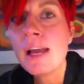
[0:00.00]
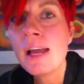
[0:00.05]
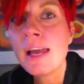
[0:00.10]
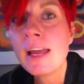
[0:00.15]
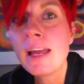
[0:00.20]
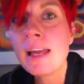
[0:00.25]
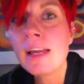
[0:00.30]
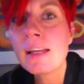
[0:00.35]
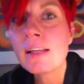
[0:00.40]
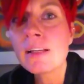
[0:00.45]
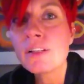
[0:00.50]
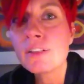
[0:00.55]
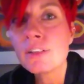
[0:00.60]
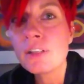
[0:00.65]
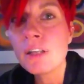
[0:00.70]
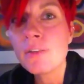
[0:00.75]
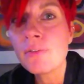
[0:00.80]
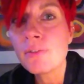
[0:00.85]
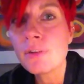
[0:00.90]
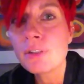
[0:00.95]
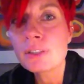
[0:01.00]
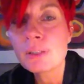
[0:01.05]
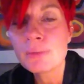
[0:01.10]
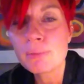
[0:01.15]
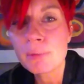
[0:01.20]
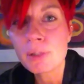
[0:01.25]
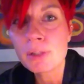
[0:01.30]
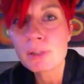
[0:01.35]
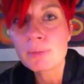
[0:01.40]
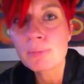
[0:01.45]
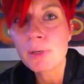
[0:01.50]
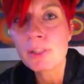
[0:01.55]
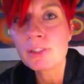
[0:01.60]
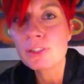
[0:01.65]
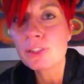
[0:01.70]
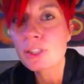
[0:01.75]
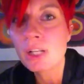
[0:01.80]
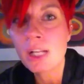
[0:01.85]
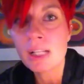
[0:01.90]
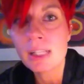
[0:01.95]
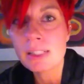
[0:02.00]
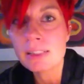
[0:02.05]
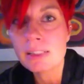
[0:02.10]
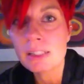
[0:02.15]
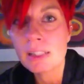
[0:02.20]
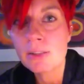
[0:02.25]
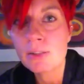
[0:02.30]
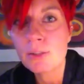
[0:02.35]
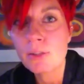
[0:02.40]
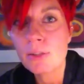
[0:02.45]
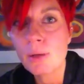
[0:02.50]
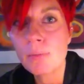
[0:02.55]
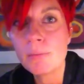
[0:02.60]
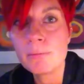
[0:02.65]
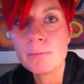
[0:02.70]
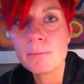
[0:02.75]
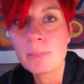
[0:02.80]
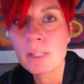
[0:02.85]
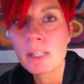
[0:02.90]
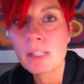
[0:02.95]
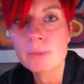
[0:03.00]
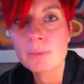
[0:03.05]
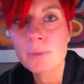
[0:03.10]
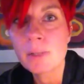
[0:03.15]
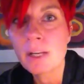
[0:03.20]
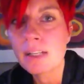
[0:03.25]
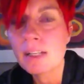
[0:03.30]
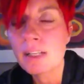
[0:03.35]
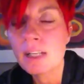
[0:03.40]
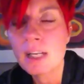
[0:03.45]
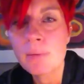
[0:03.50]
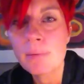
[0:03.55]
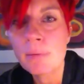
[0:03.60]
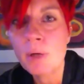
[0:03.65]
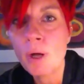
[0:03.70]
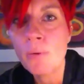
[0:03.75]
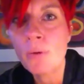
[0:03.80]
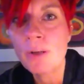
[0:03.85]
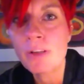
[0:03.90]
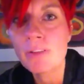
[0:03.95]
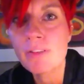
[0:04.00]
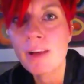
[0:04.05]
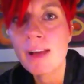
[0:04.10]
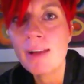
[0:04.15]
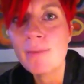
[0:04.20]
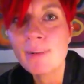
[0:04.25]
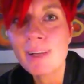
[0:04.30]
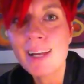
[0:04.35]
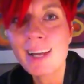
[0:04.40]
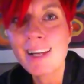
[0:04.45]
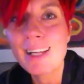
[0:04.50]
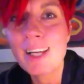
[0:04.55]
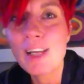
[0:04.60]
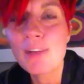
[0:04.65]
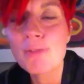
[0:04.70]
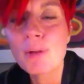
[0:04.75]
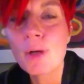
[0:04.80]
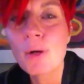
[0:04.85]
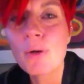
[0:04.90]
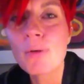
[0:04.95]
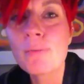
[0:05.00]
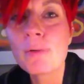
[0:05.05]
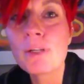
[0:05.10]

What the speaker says: And if you're a typical sponge, you're not listening to them because we got to keep going, right? We got to keep going.